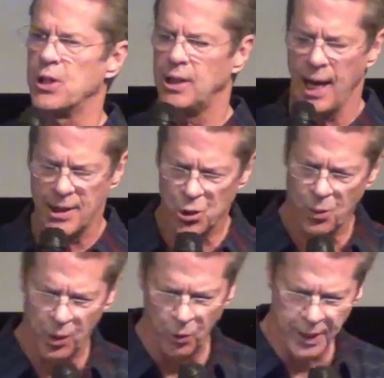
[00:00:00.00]
And I just
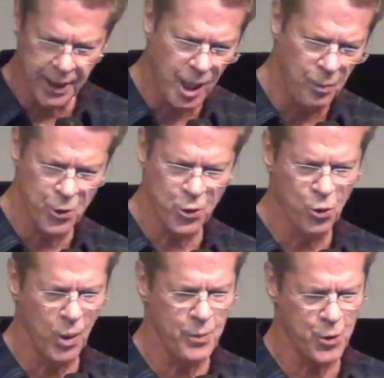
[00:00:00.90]
want to read a couple
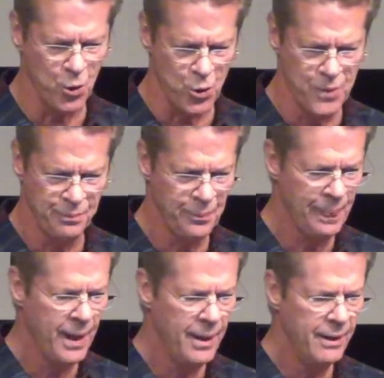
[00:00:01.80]
scriptures
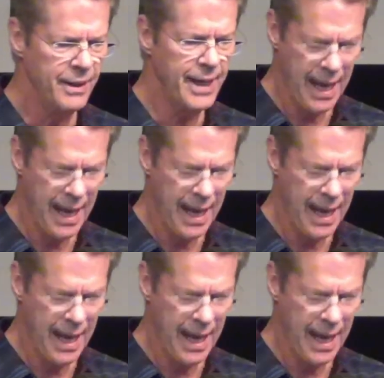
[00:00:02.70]
that